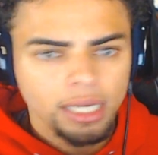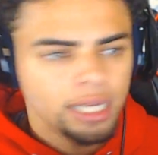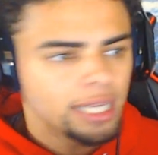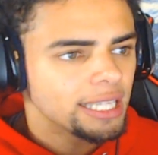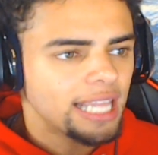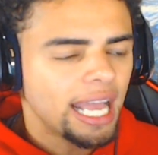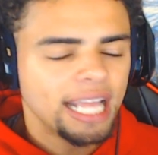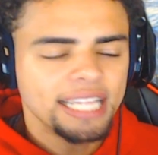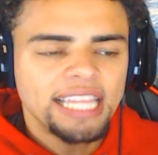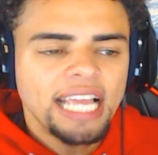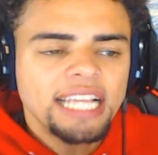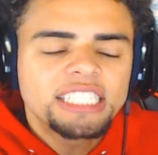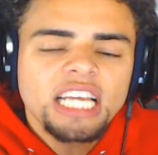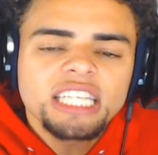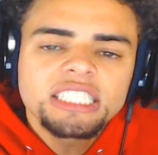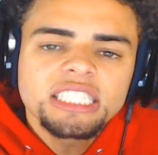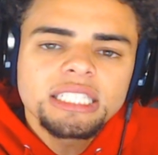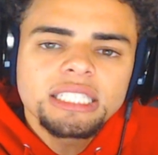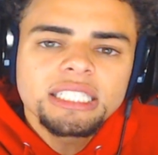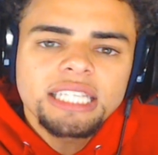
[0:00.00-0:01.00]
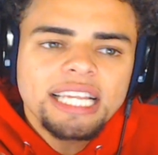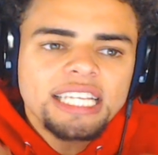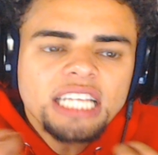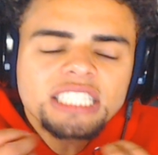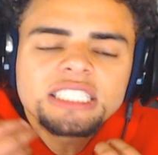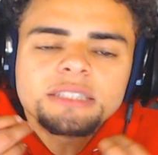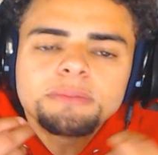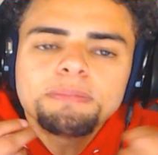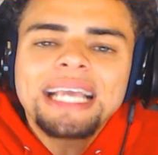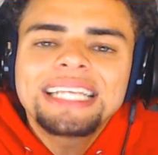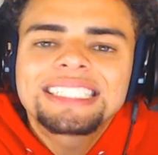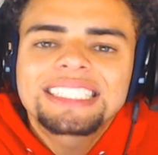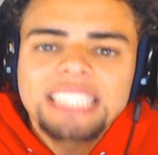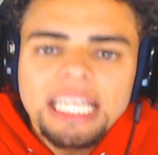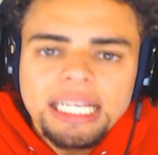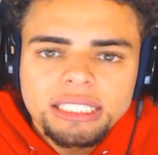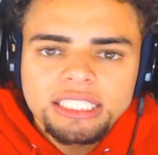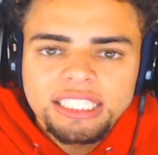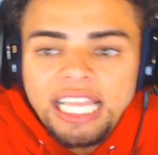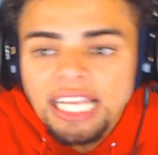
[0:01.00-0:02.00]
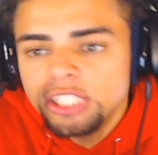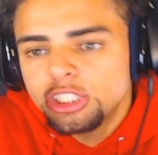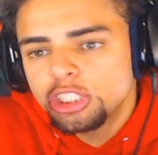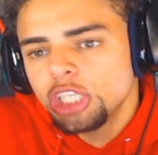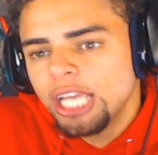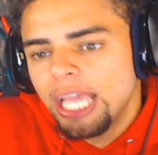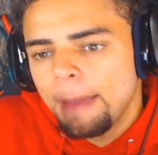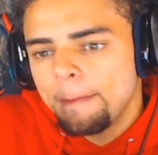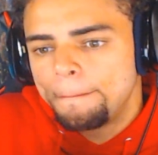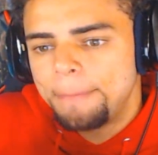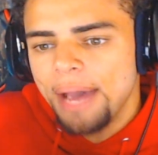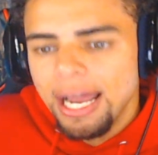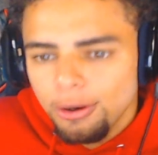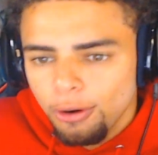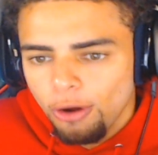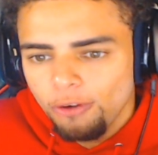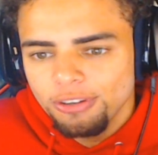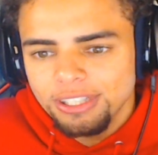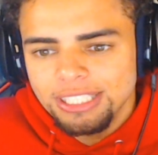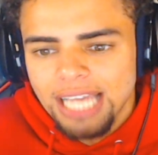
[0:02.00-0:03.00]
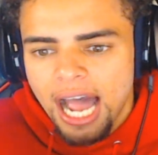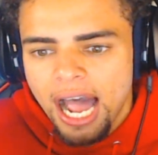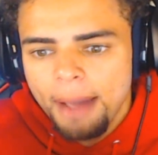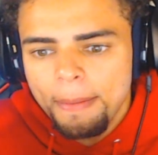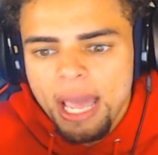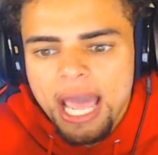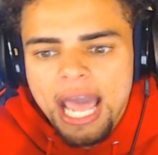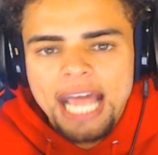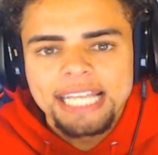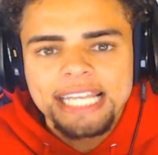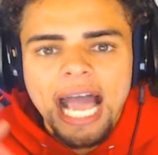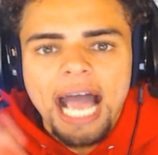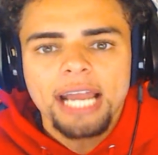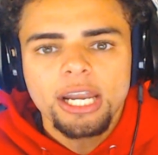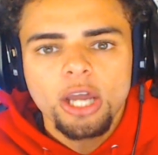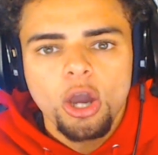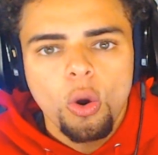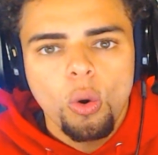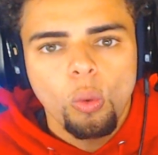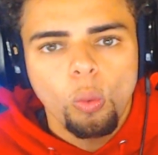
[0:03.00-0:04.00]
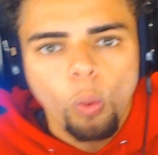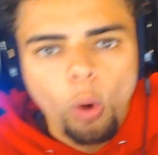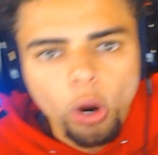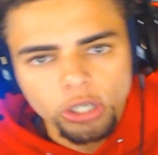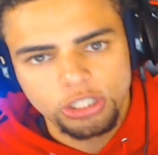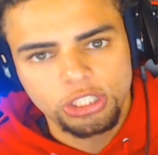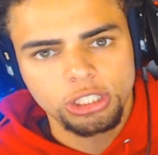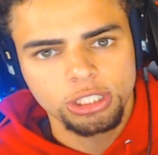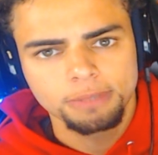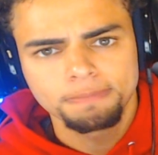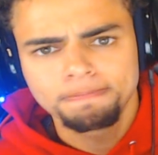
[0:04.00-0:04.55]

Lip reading: That doesn't make sense. Things should get better over time, not worse.